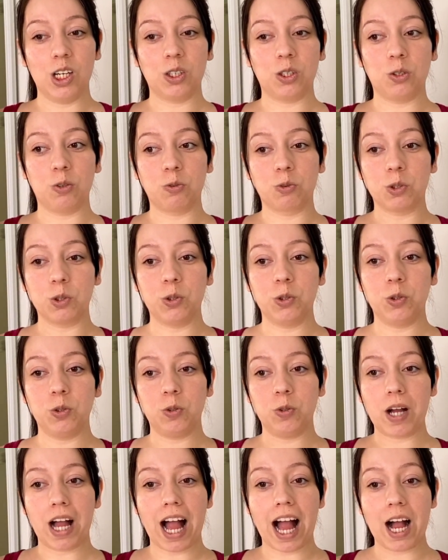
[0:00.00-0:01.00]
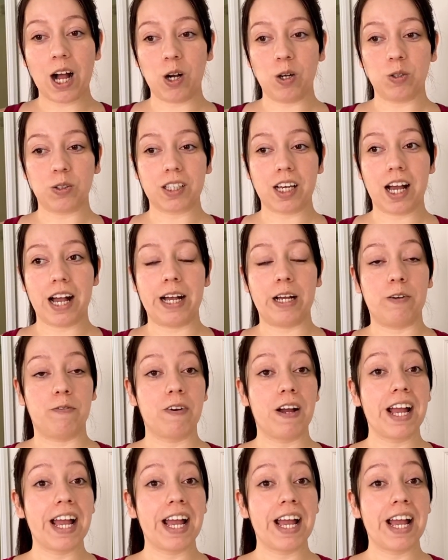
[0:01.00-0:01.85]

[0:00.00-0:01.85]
grew out of